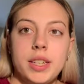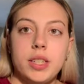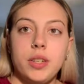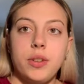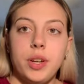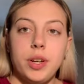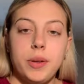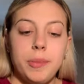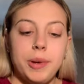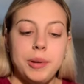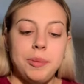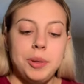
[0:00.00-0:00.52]

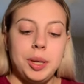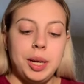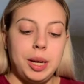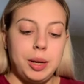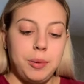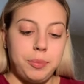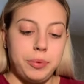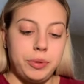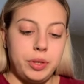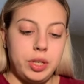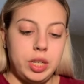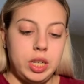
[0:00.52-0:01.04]
in my makeup
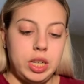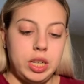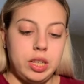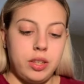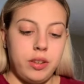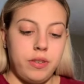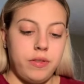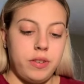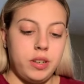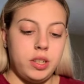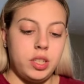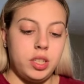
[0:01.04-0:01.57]
routine, the
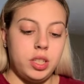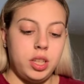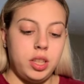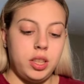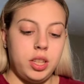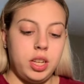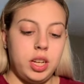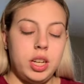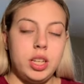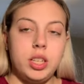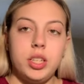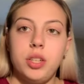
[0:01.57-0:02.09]
first thing that
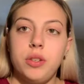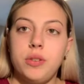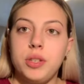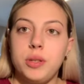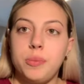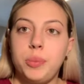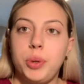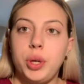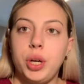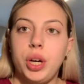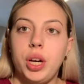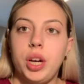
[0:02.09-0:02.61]
I do is
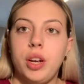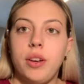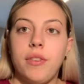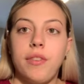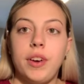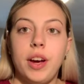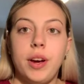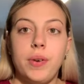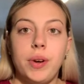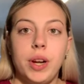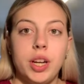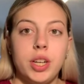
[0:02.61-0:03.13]
put
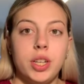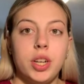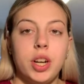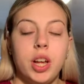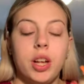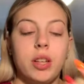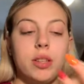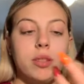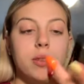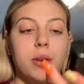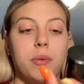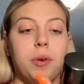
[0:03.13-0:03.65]
foundation
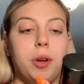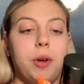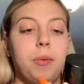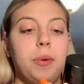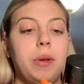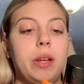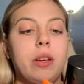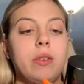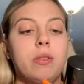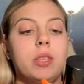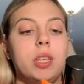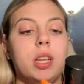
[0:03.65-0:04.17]
on. So I'm going to be
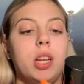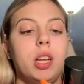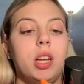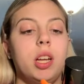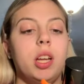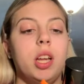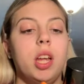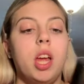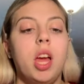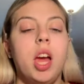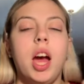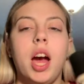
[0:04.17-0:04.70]
using,
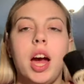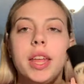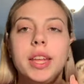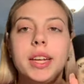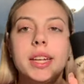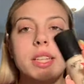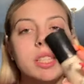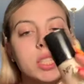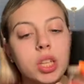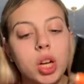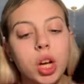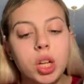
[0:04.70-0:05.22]
I think
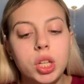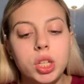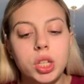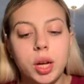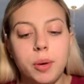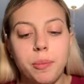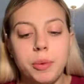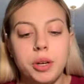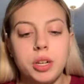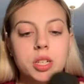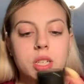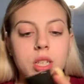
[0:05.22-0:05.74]
it's called
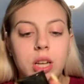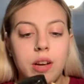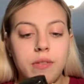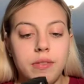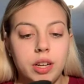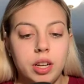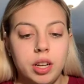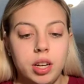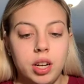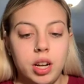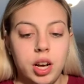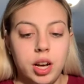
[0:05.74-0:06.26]
Number
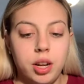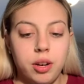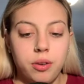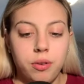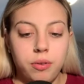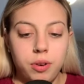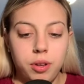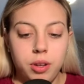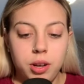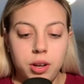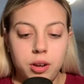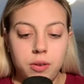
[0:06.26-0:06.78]
7. I don't
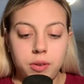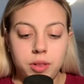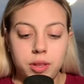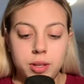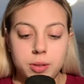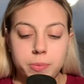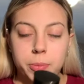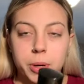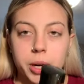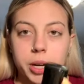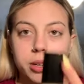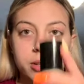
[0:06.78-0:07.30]
really know what this
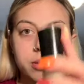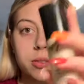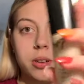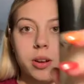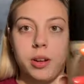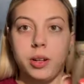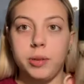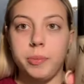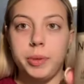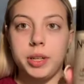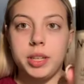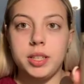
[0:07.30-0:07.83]
brand is
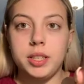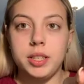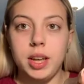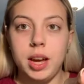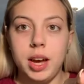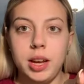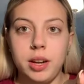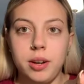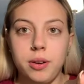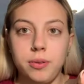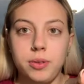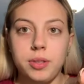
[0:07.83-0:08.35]
called, but it's the
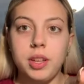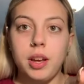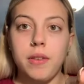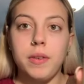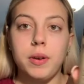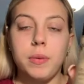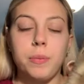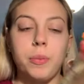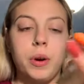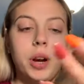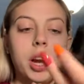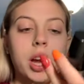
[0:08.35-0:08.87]

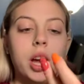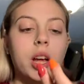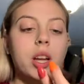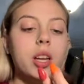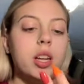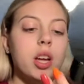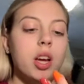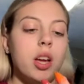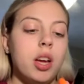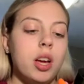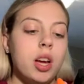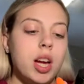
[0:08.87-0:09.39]
NO7 brand.
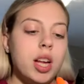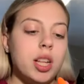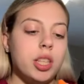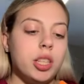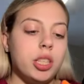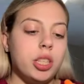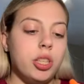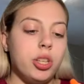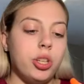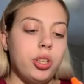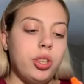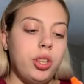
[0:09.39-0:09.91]
It's
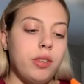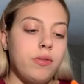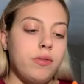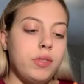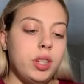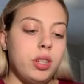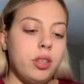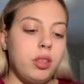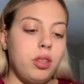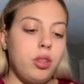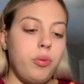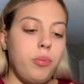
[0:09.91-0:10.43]
their Lift
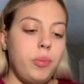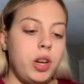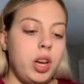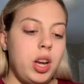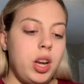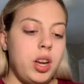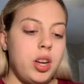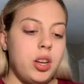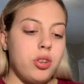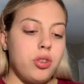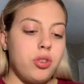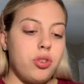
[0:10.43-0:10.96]
and
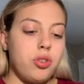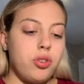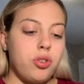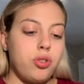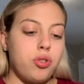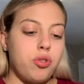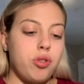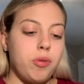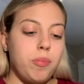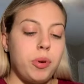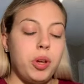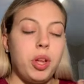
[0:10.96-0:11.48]
Illuminate
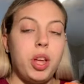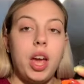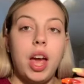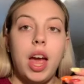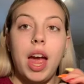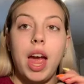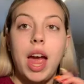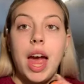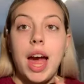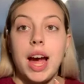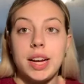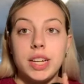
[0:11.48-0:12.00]
Triple
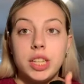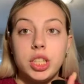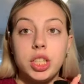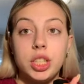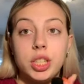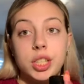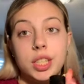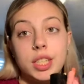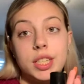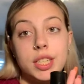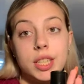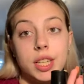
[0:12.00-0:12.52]

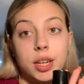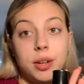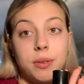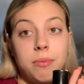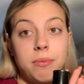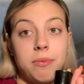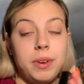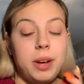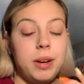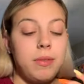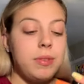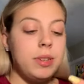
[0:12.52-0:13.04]
Action Serum
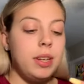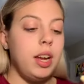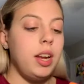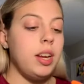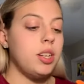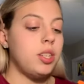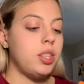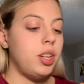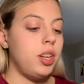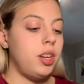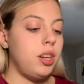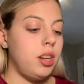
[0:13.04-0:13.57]

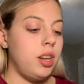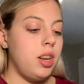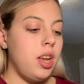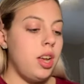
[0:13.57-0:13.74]
Foundation.